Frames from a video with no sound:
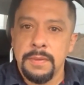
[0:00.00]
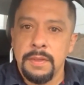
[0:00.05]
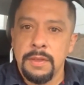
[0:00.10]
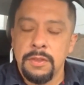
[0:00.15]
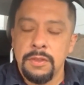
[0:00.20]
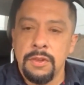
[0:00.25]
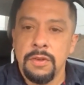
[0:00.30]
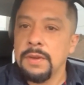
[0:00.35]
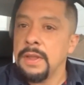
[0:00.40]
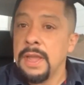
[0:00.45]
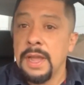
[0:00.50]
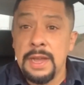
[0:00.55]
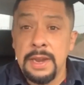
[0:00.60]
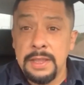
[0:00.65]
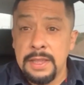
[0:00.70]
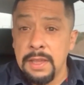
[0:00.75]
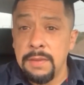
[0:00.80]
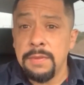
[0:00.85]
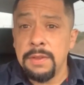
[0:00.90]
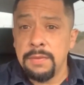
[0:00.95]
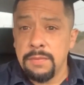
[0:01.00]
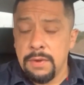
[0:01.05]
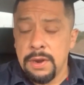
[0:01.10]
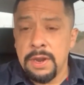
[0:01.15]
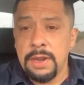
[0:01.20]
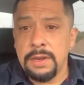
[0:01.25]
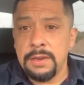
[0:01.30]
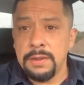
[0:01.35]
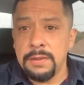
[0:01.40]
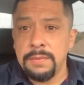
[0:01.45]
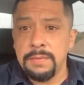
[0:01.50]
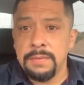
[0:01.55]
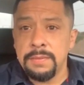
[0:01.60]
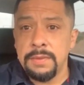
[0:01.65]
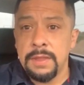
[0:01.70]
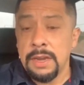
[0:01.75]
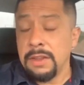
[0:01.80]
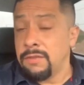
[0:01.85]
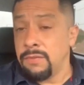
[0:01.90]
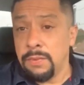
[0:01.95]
your God-given right. That is